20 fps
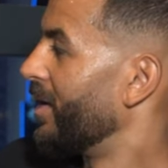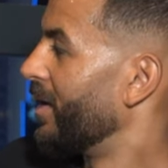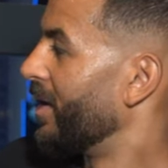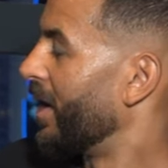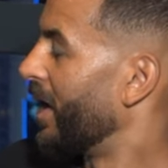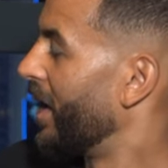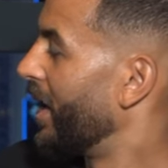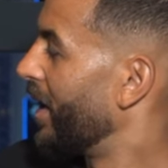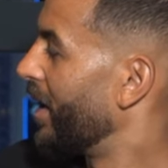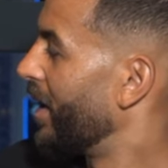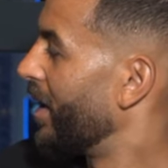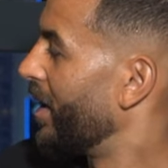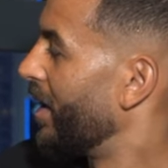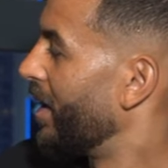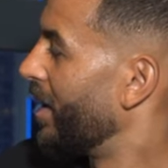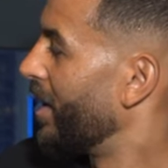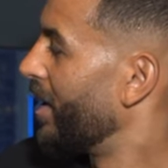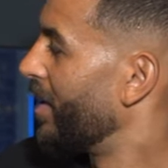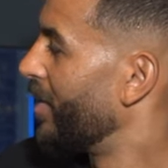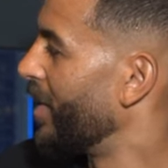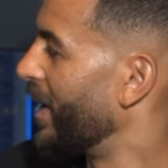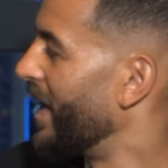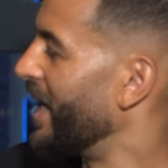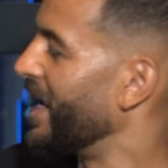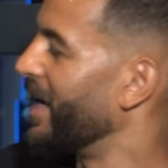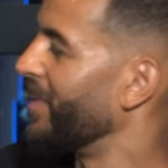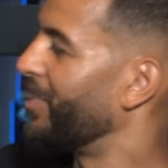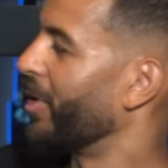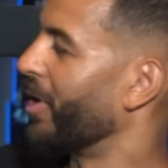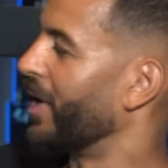
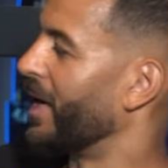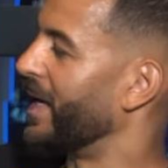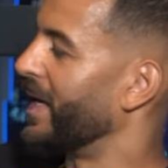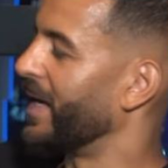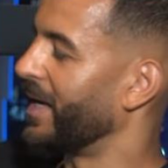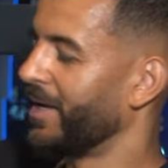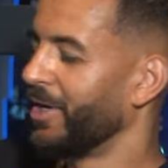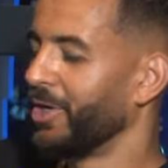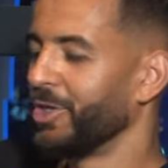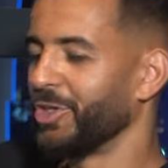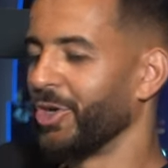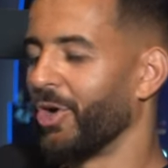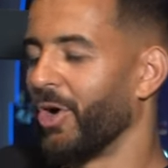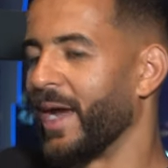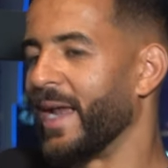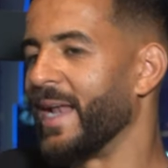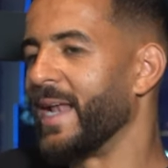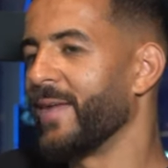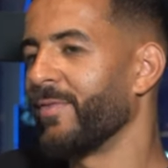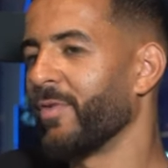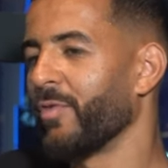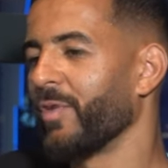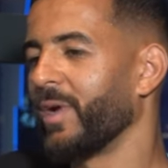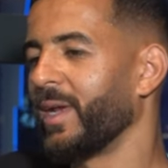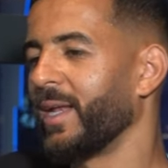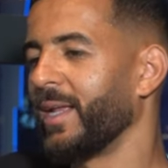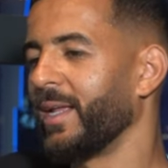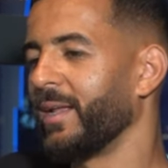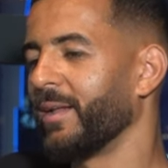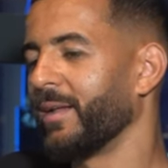it never
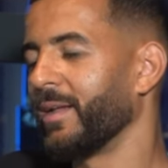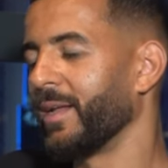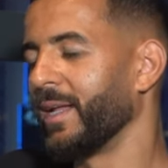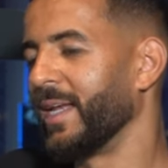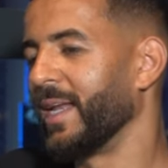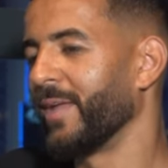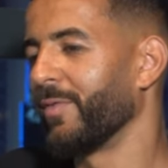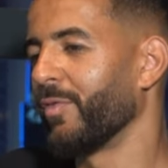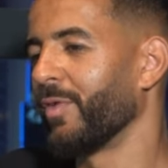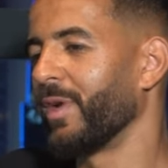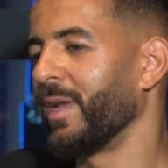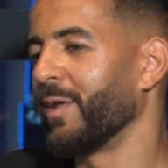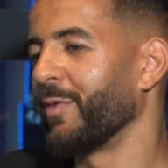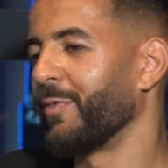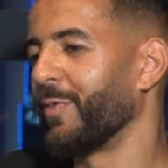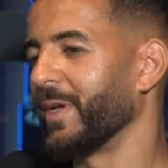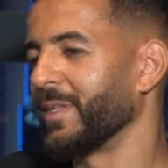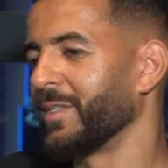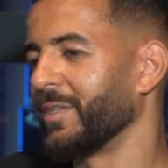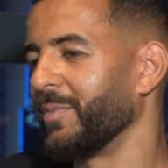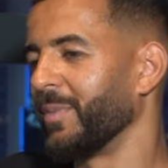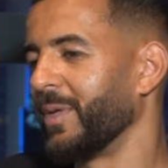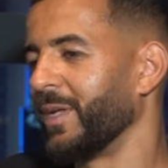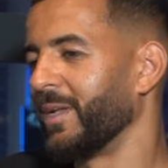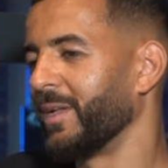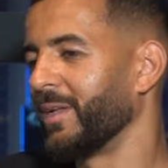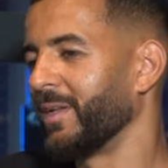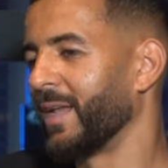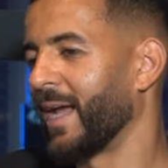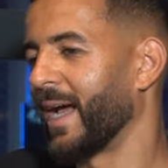really affected
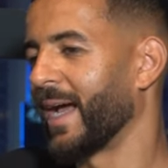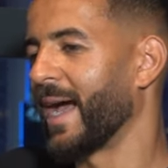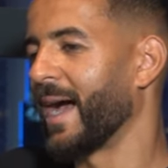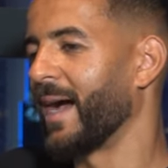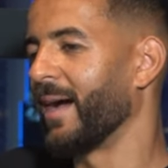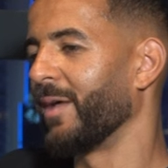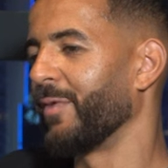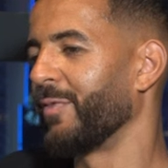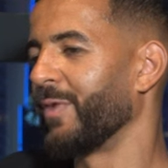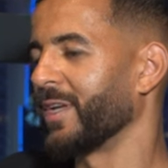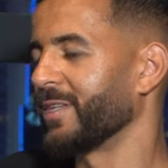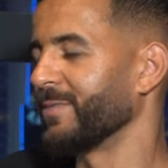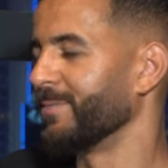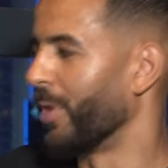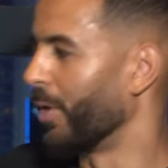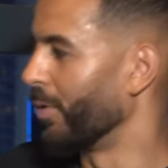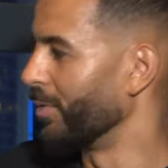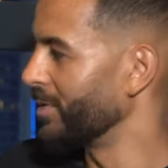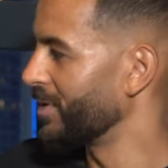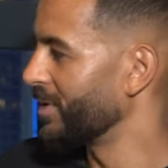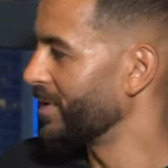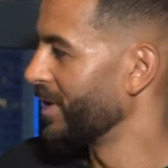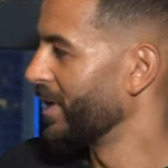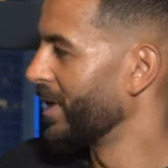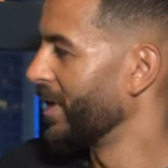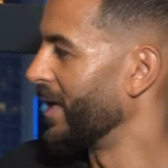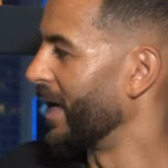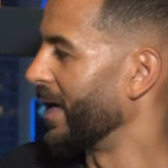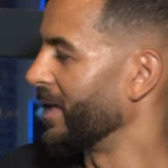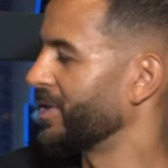me like how it affects most.
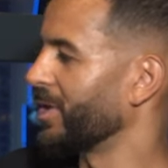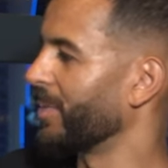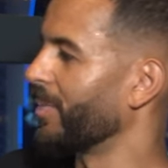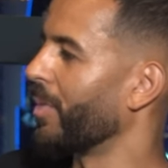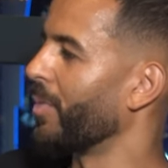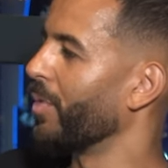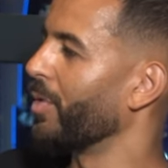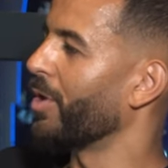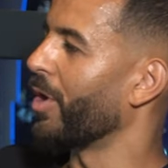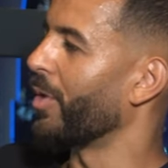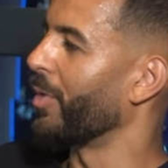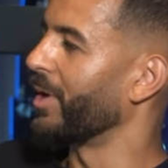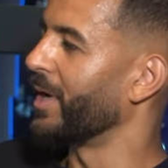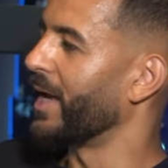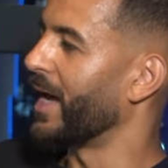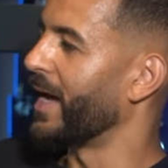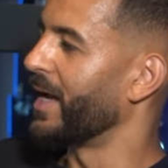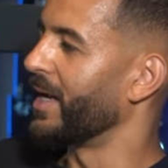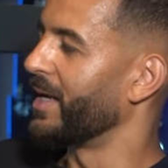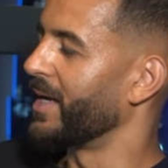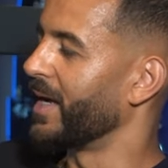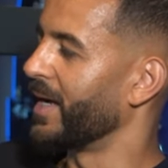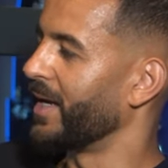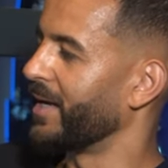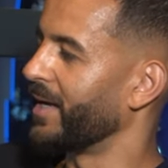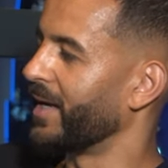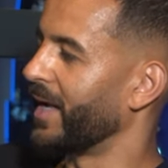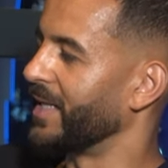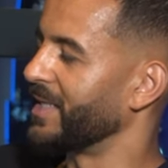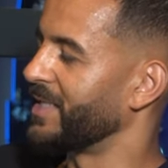Like someone will go online
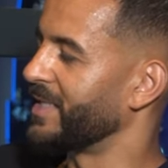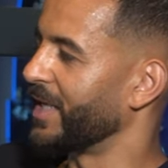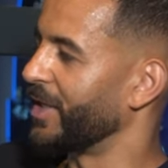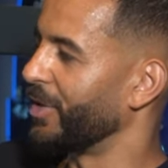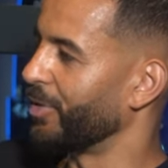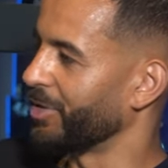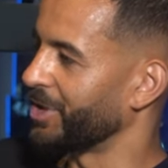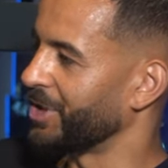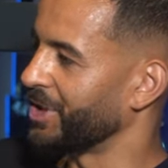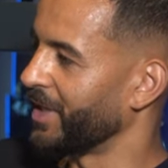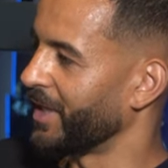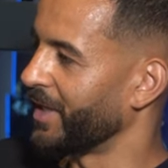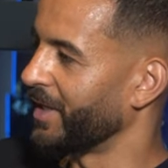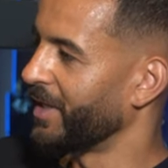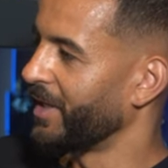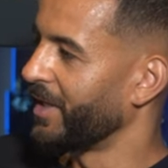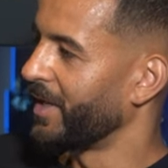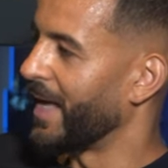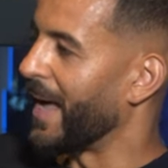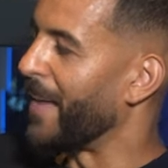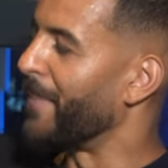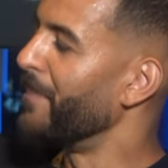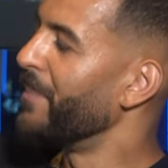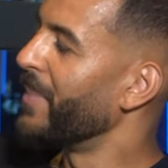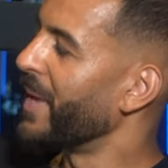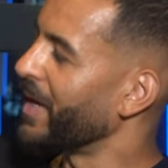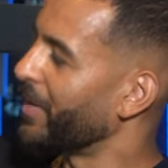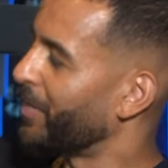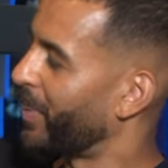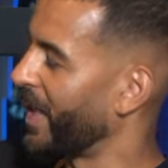and say you're shit and
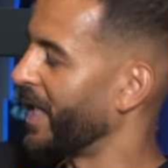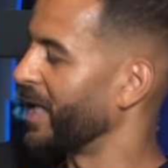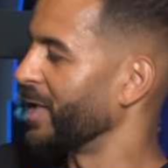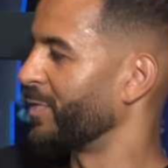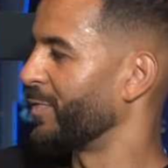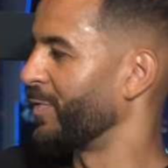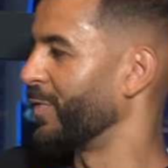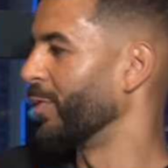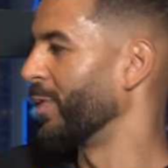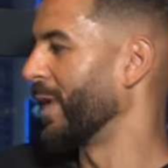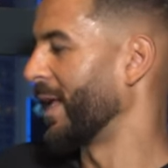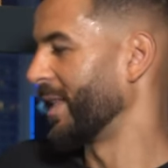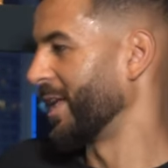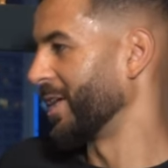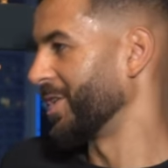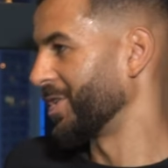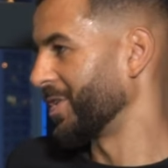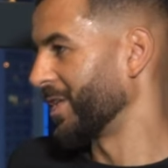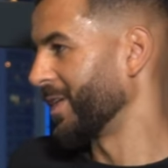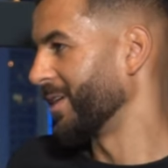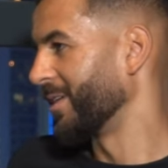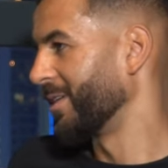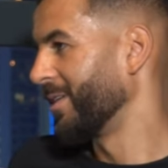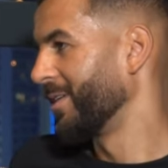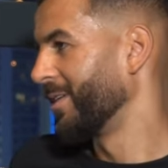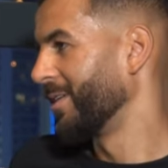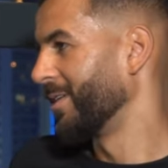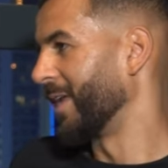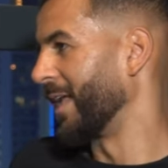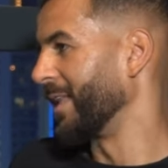make players feel like they're shit.
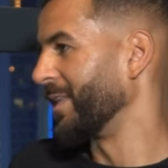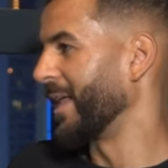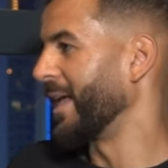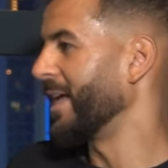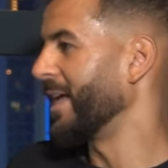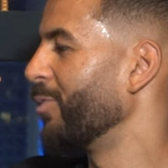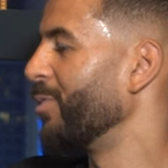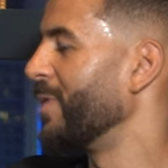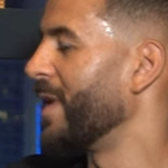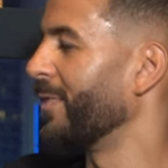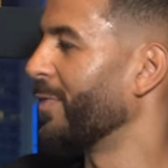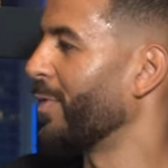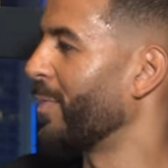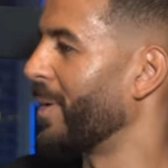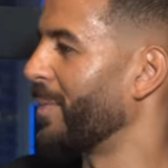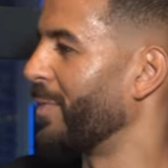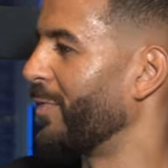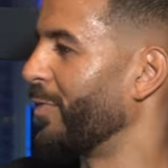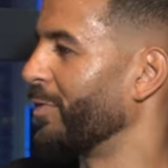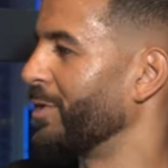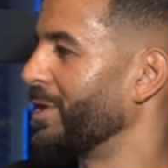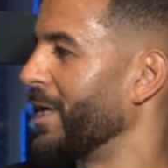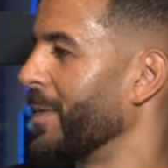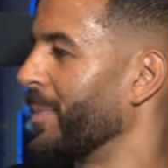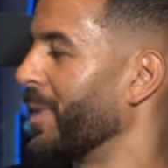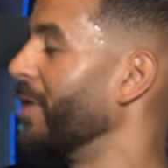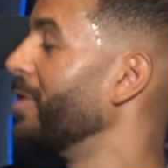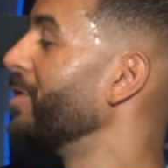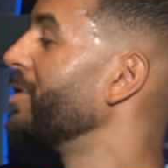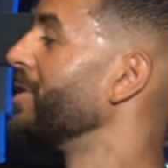Like will never make me feel shit,
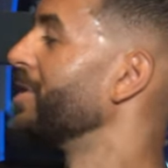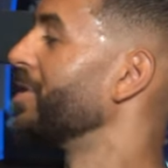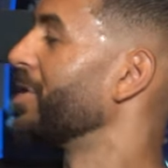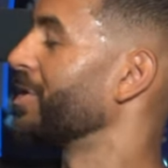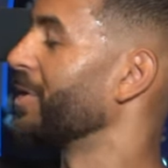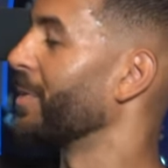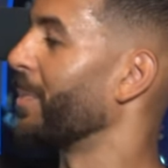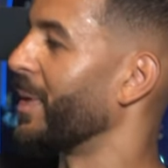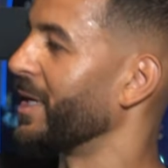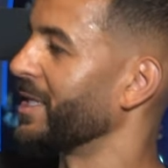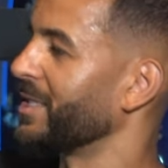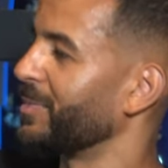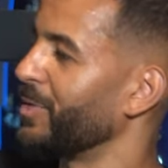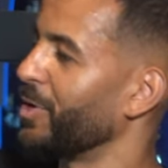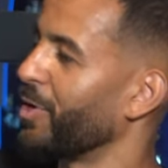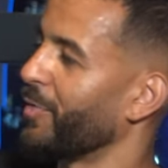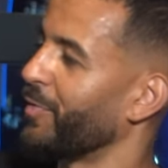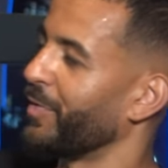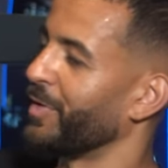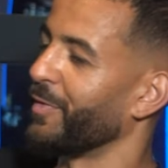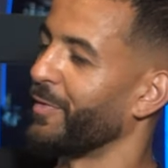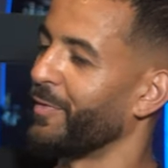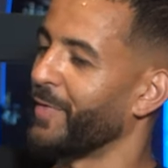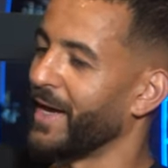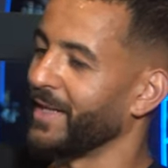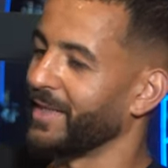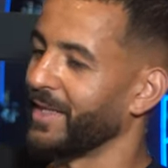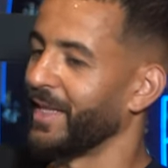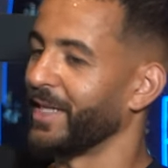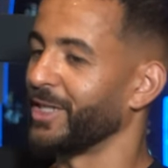but they used to just piss me off for the
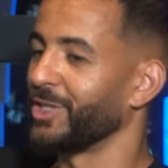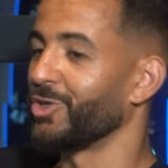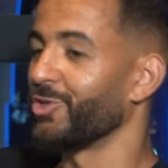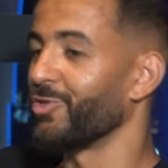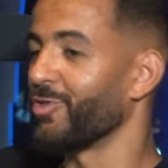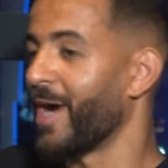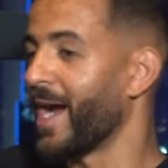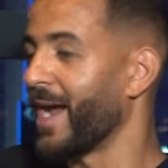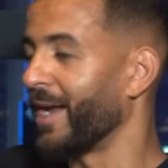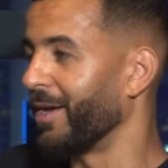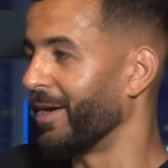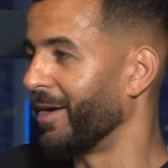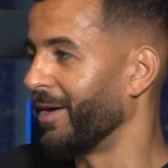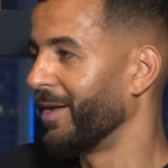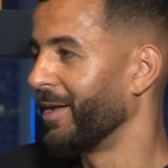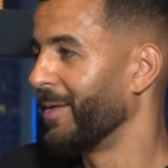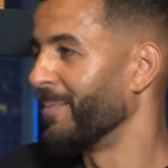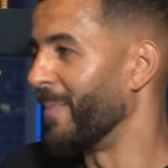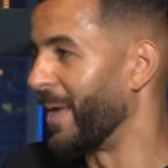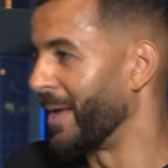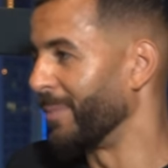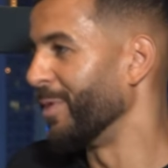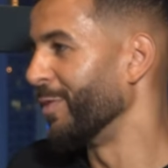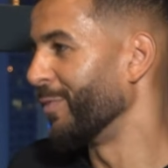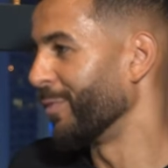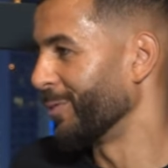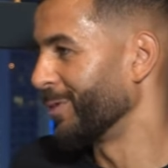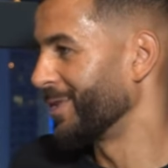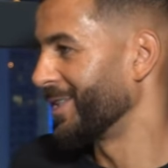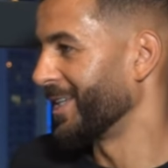fact that they're trying to make me
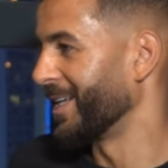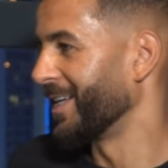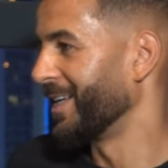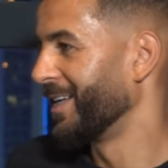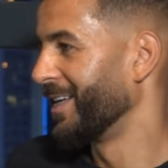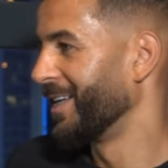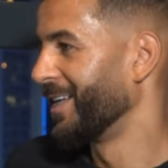feel shit.